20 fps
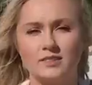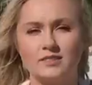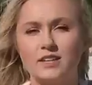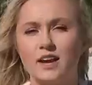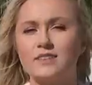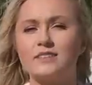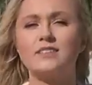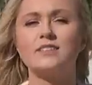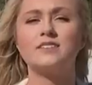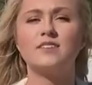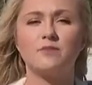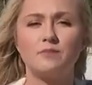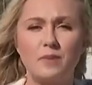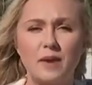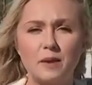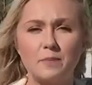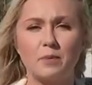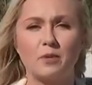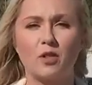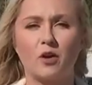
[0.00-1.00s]
Dozens of
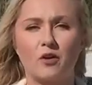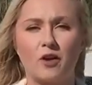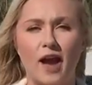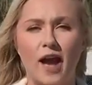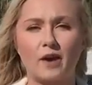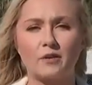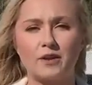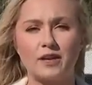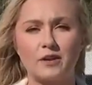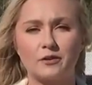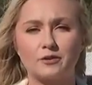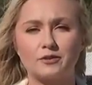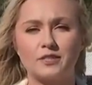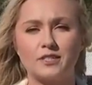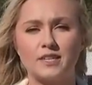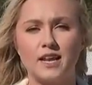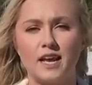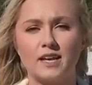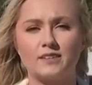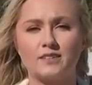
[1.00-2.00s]
people are out here
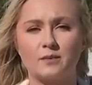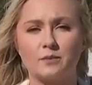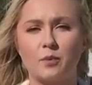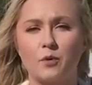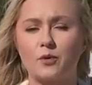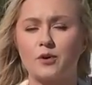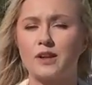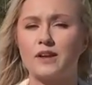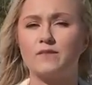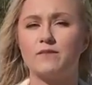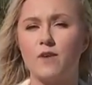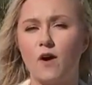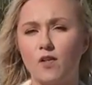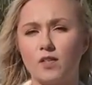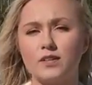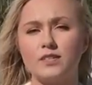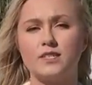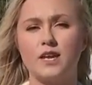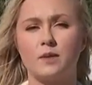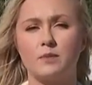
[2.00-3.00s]
today supporting
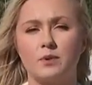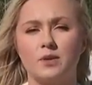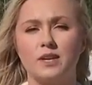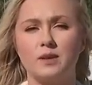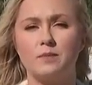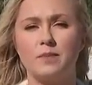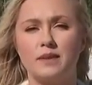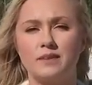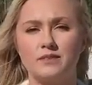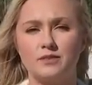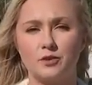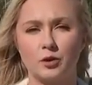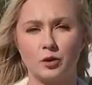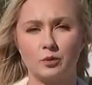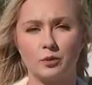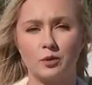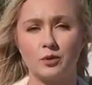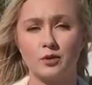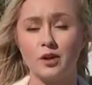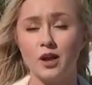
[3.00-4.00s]
fallen Deputy Ben
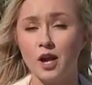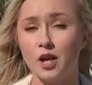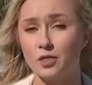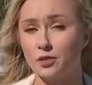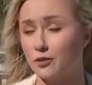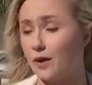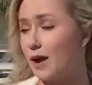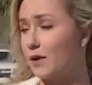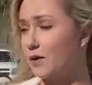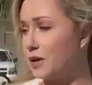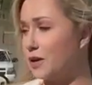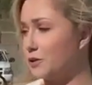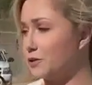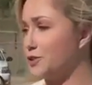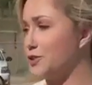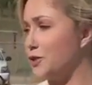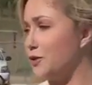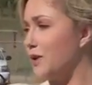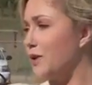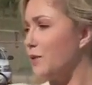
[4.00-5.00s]
Zirbel. They're out here
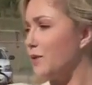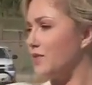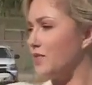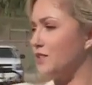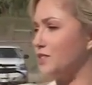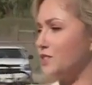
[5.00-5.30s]
shooting with the